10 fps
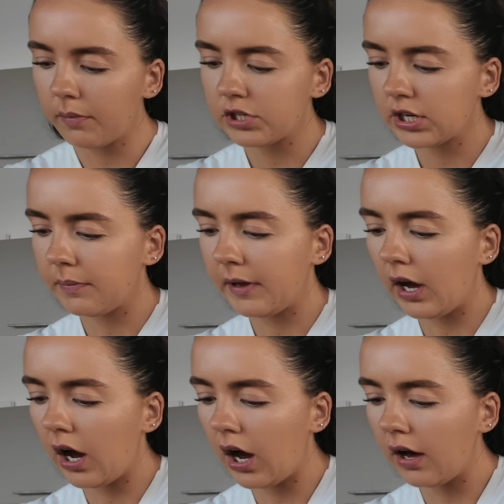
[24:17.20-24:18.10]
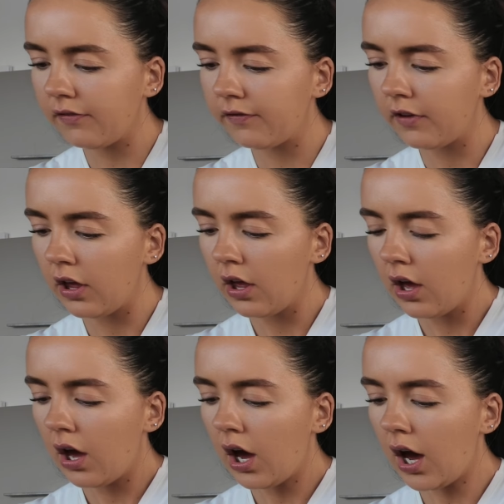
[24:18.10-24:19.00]
I'm just going to put
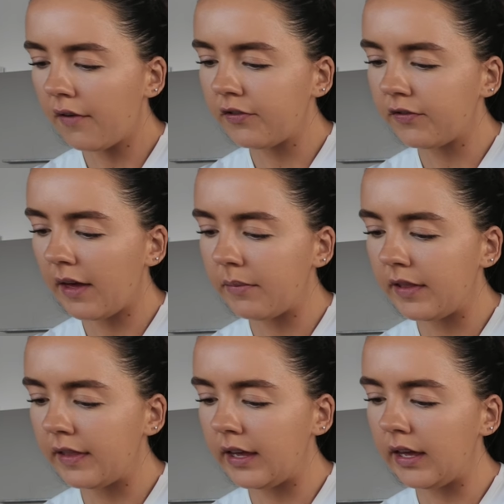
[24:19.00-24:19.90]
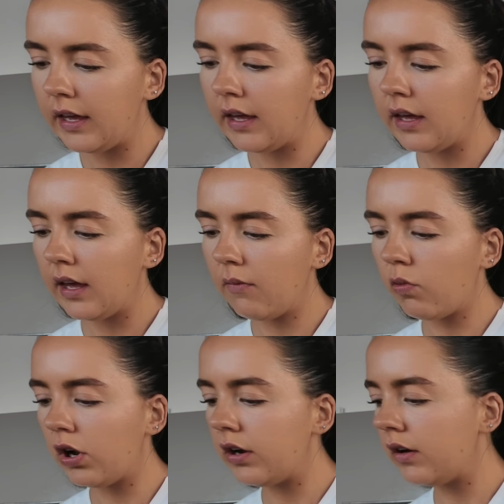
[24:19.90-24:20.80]
half of them in
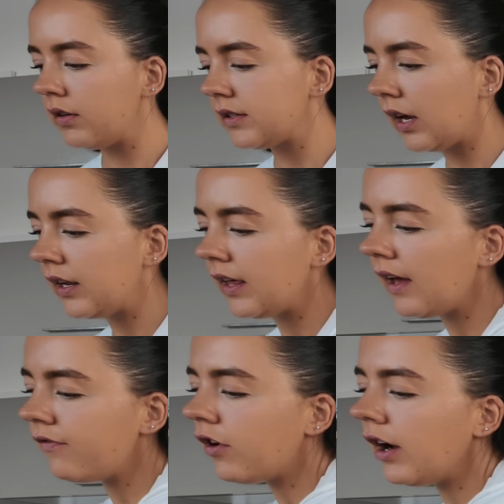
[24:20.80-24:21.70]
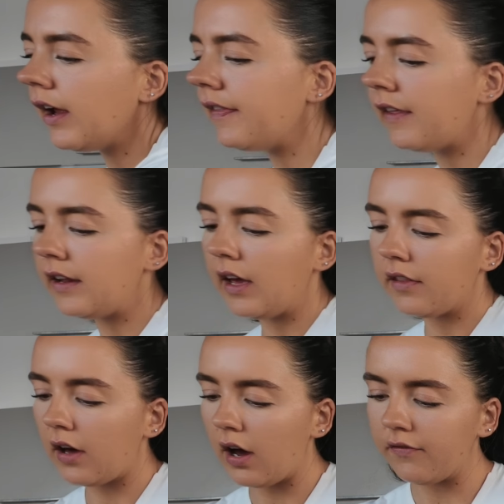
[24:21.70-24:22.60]
one side of the air fryer and then the
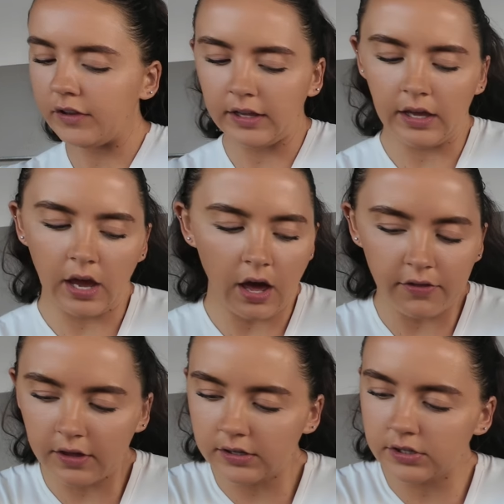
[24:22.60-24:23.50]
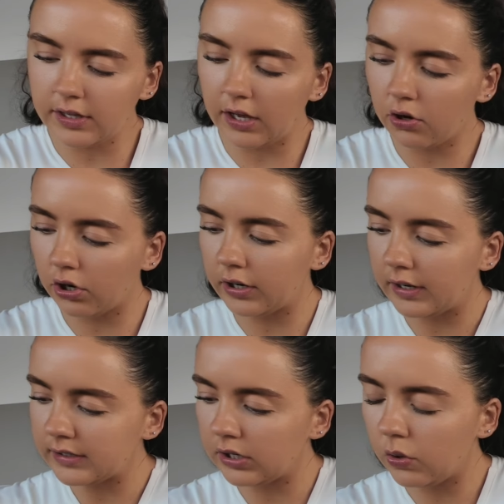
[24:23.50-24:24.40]
other half in the other, so they cook
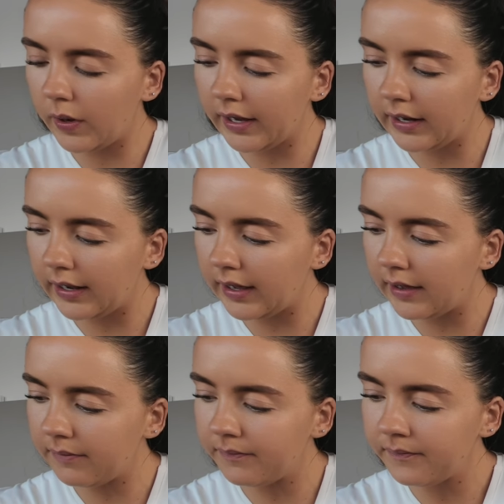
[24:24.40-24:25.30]
nice and quickly.